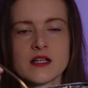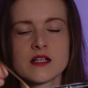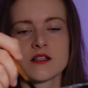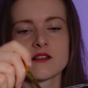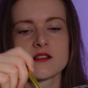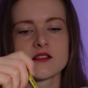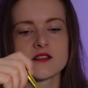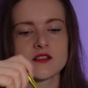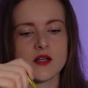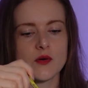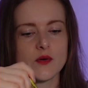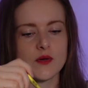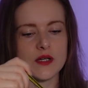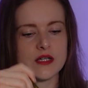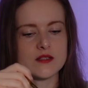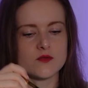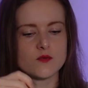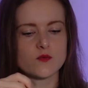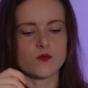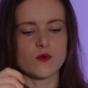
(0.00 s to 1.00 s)
So
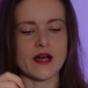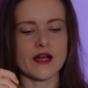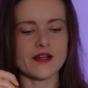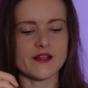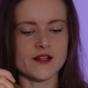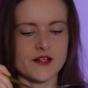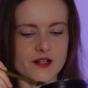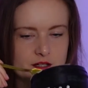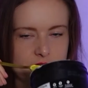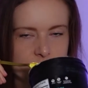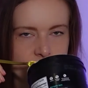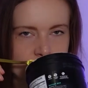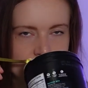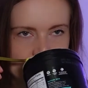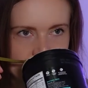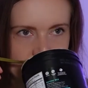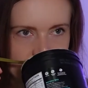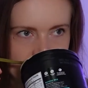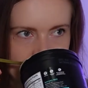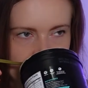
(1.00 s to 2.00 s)
it's whiter
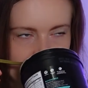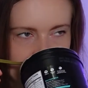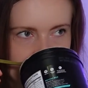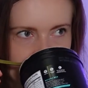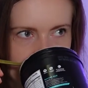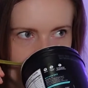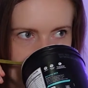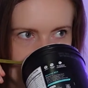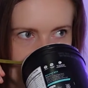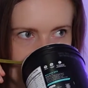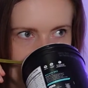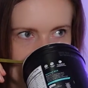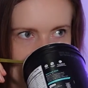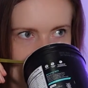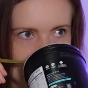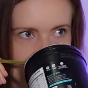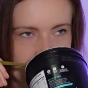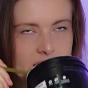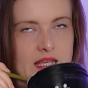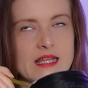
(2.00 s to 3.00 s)

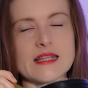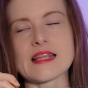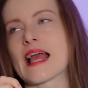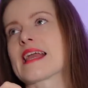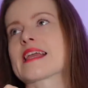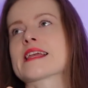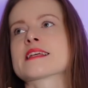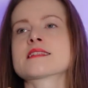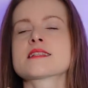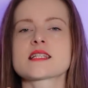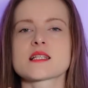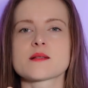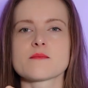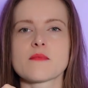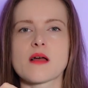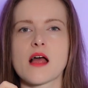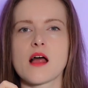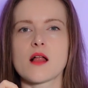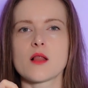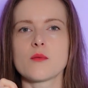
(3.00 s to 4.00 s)
and I can
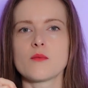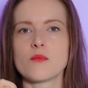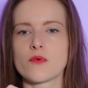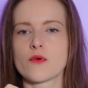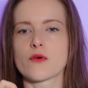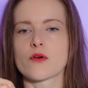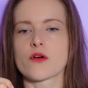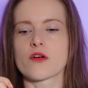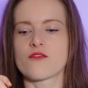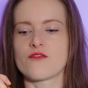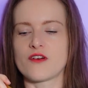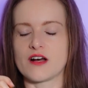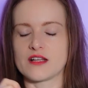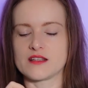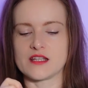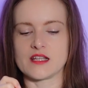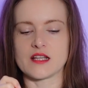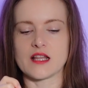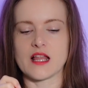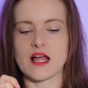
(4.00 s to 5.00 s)
smell more
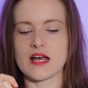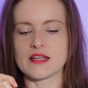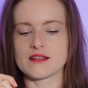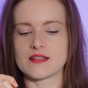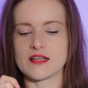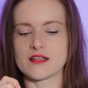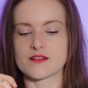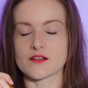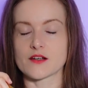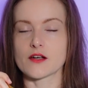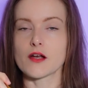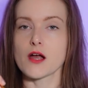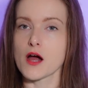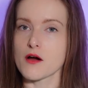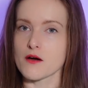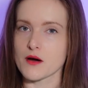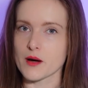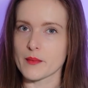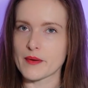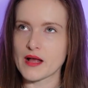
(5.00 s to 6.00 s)
vanilla than the
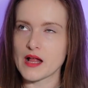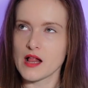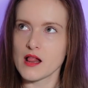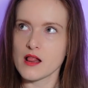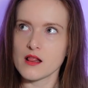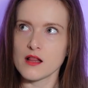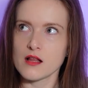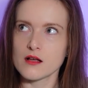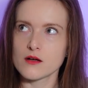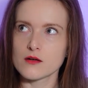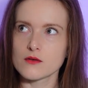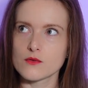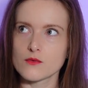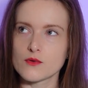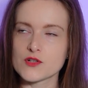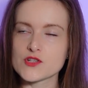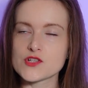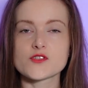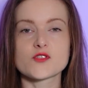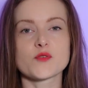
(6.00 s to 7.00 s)
caramel,
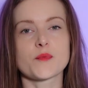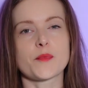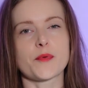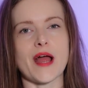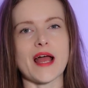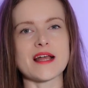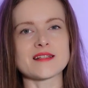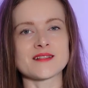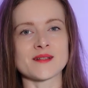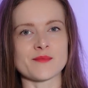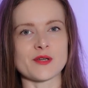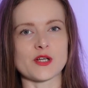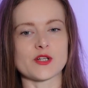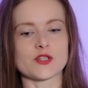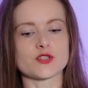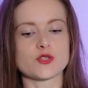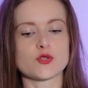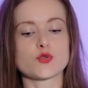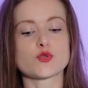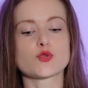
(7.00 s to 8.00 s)
which is surprising
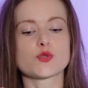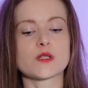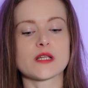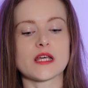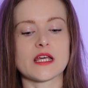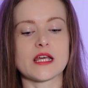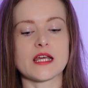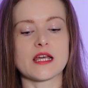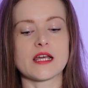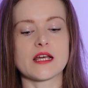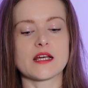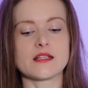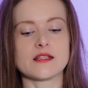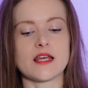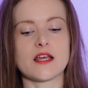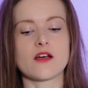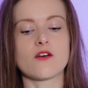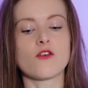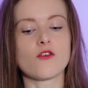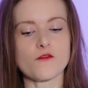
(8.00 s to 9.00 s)
because usually
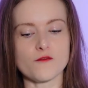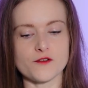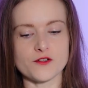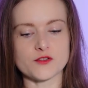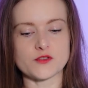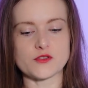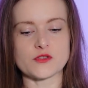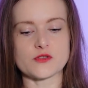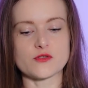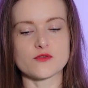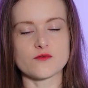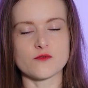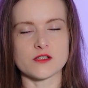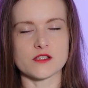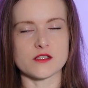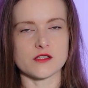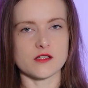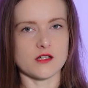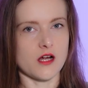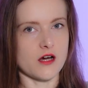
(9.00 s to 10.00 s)
they overdo with
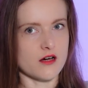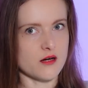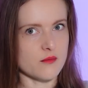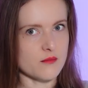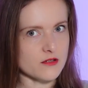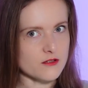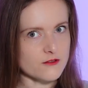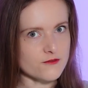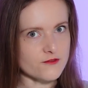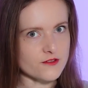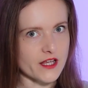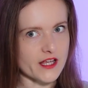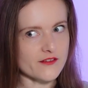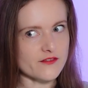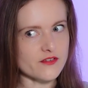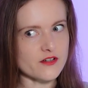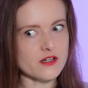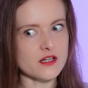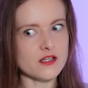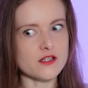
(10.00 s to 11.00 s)
the caramel
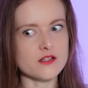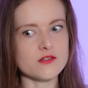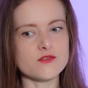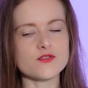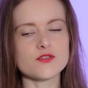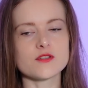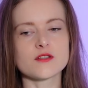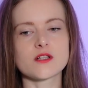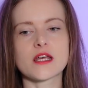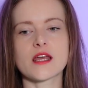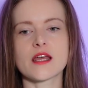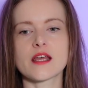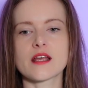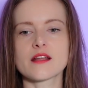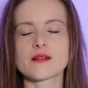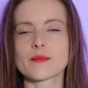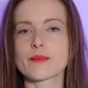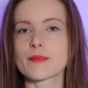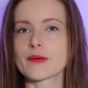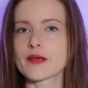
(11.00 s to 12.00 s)
flavoring usually in
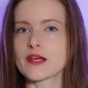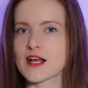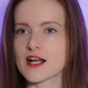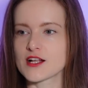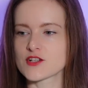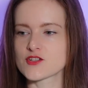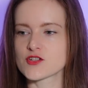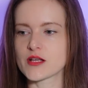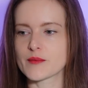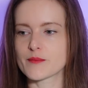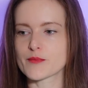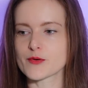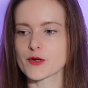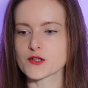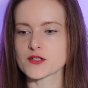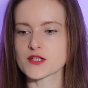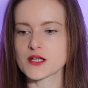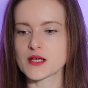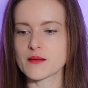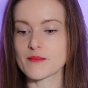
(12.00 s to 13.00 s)
the PhD
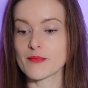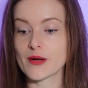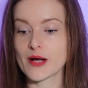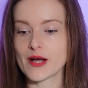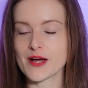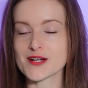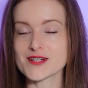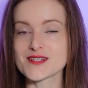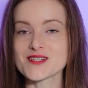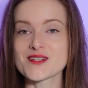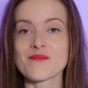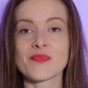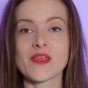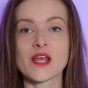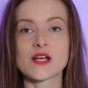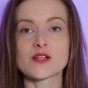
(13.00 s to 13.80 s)
protein bars.